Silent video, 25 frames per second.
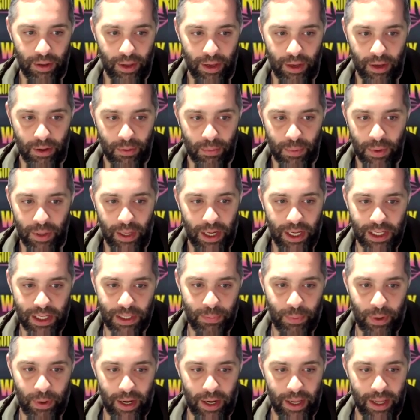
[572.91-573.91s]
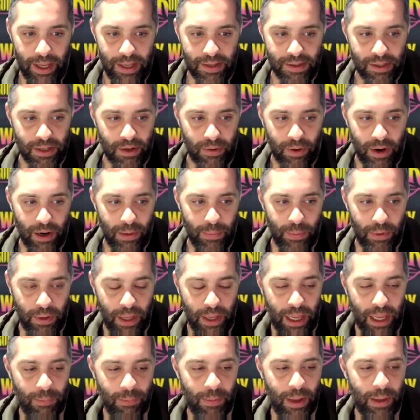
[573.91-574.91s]
Like Will Ospreay is incredible.
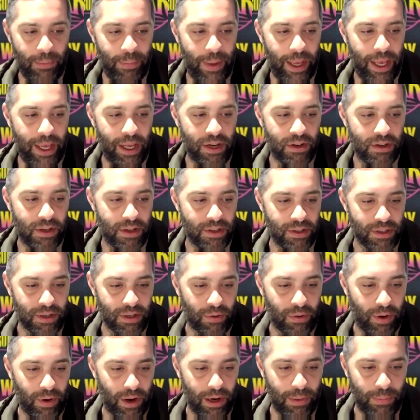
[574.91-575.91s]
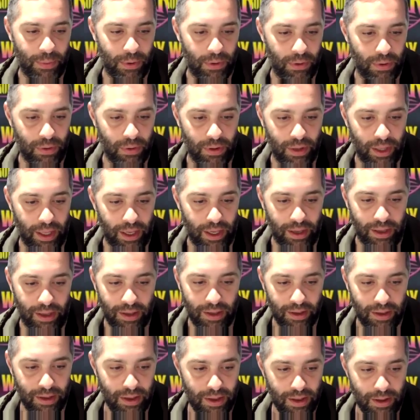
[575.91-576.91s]
Hangman Page is incredible.
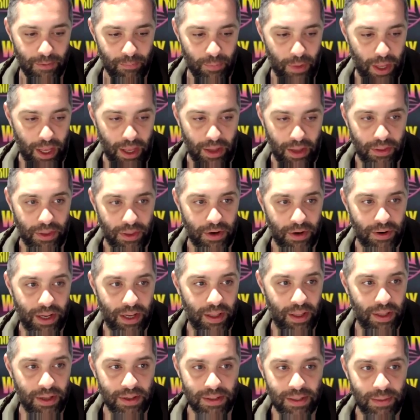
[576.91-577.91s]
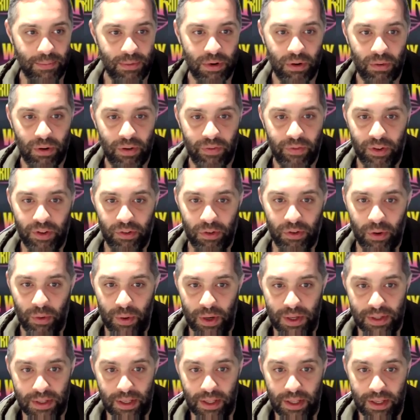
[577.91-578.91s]
Like, and they're telling some terrific
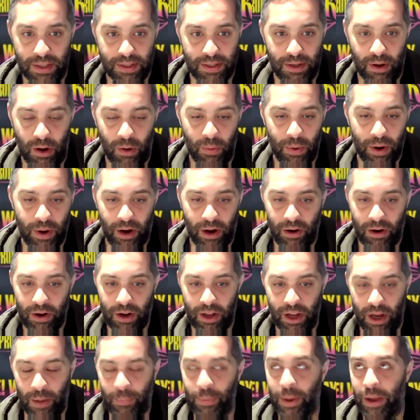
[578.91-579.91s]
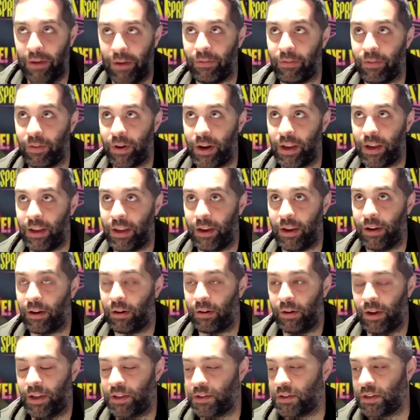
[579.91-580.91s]
stories. And this Owen Hart Cup every
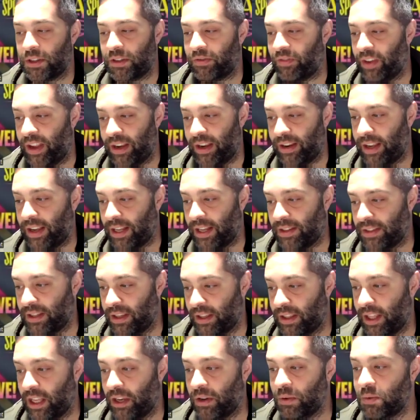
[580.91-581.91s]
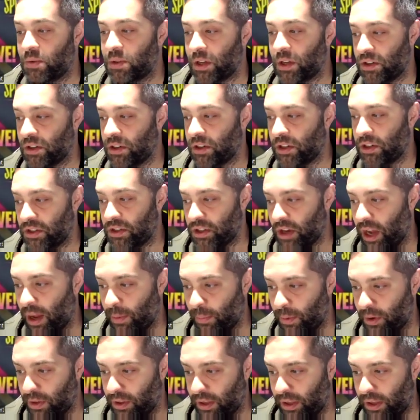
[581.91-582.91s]
year is just fantastic. They do such a good
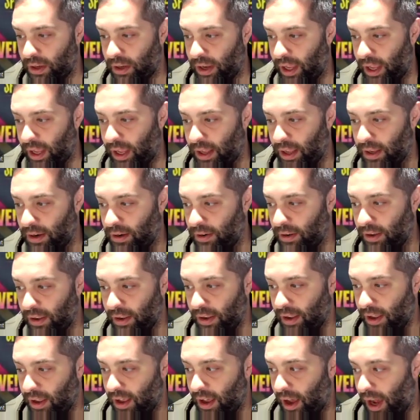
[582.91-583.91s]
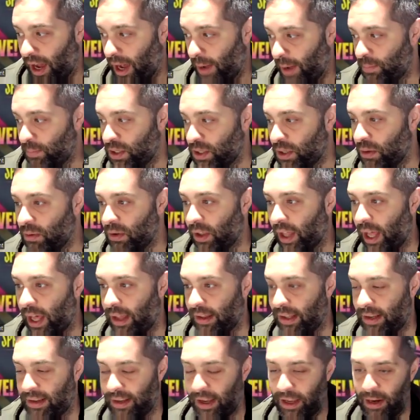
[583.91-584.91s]
job with it. And I'm so
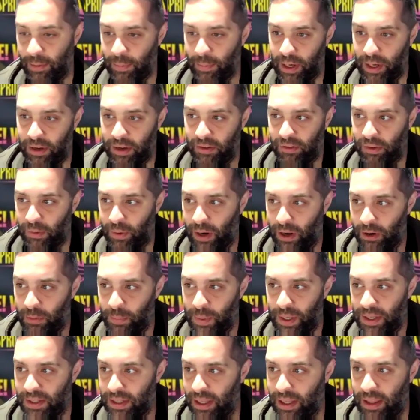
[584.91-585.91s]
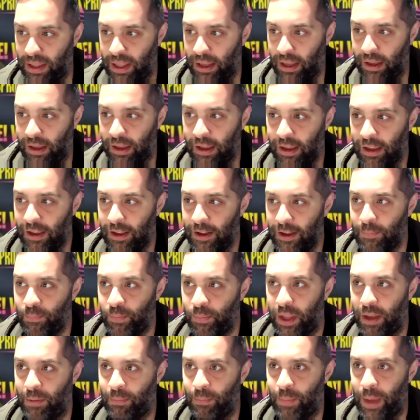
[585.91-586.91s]
glad that Dynamite is around because I think
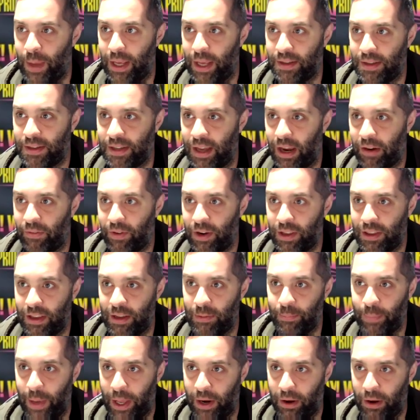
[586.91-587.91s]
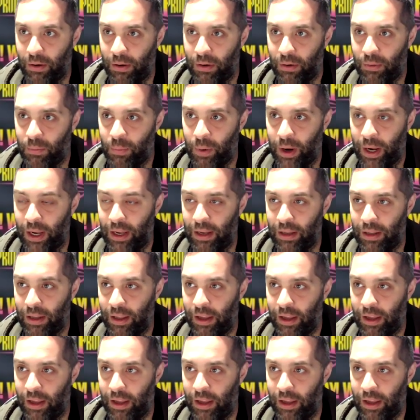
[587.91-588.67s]
it makes everything better, right?